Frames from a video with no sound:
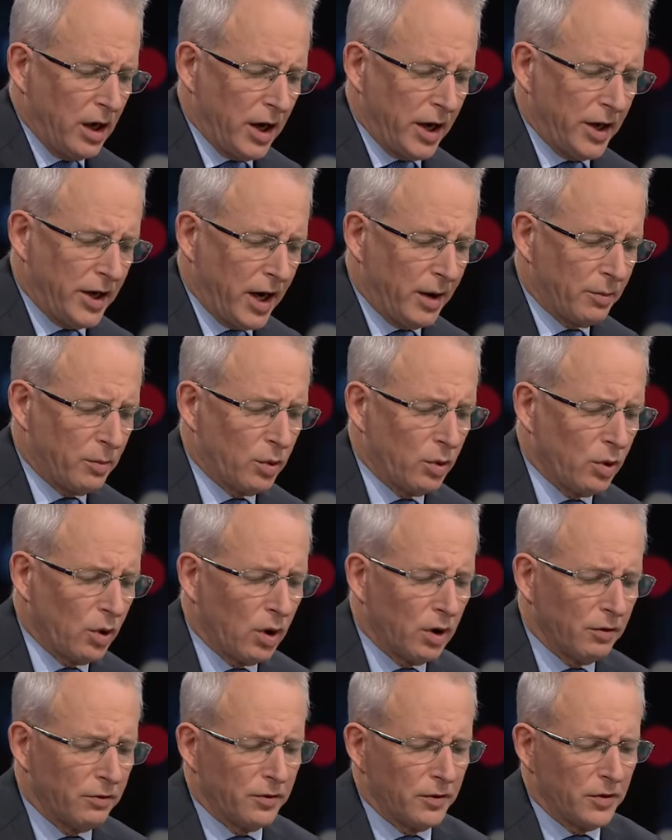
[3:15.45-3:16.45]
a number
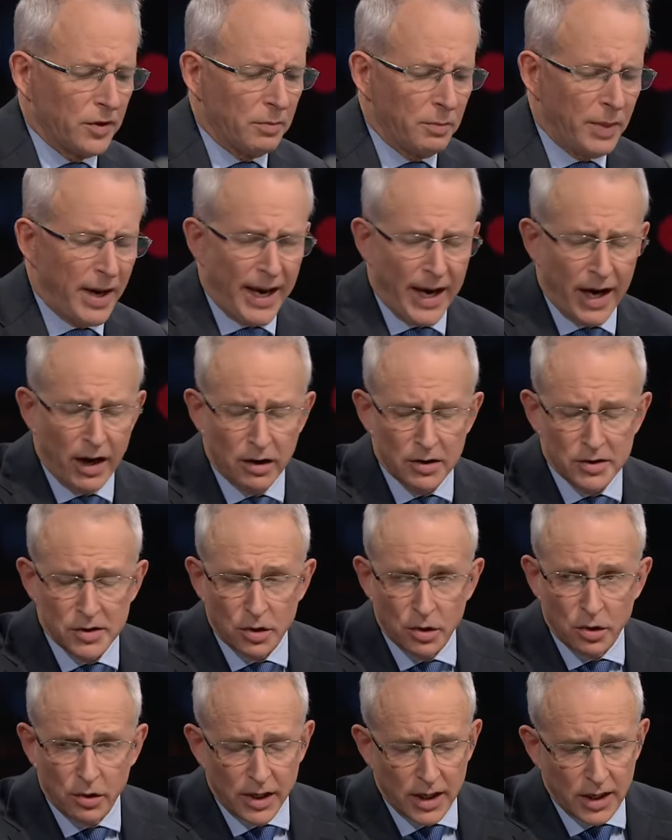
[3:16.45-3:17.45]
of the powers
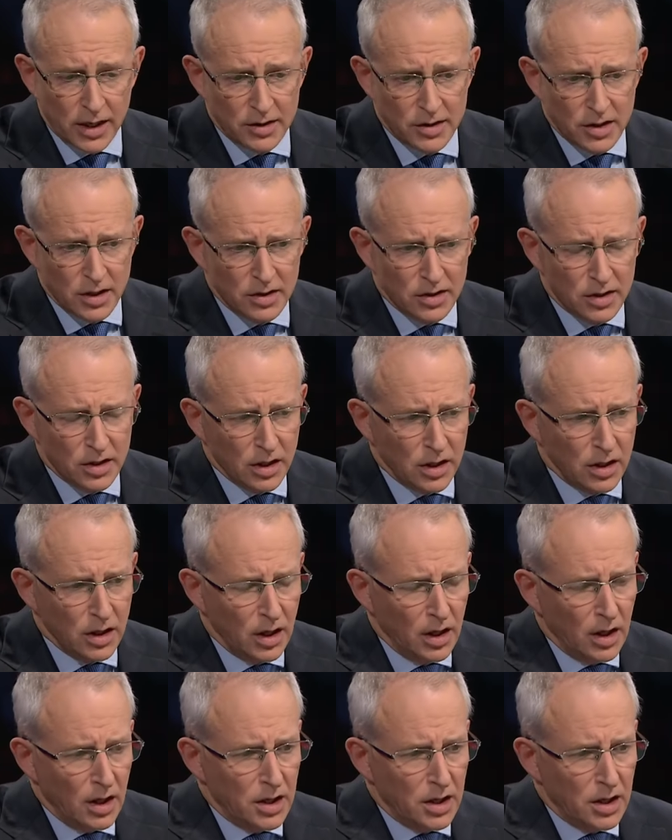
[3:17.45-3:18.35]
that already existed.